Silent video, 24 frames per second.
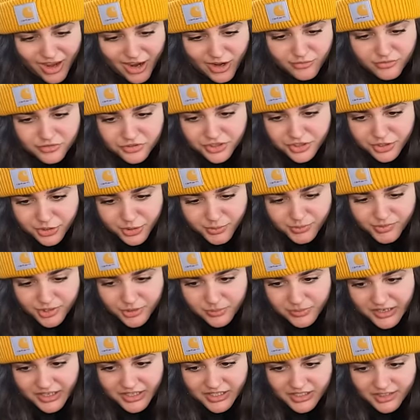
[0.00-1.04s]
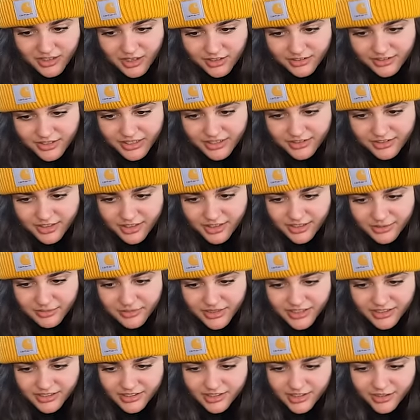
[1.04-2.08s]
I really hope they're biting all night
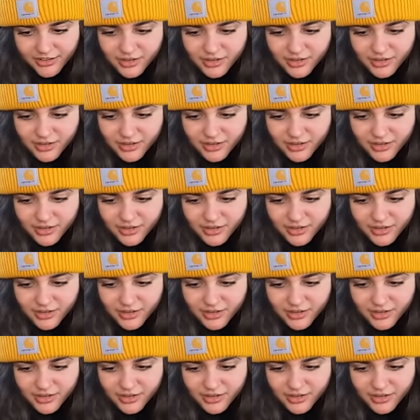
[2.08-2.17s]
long, man.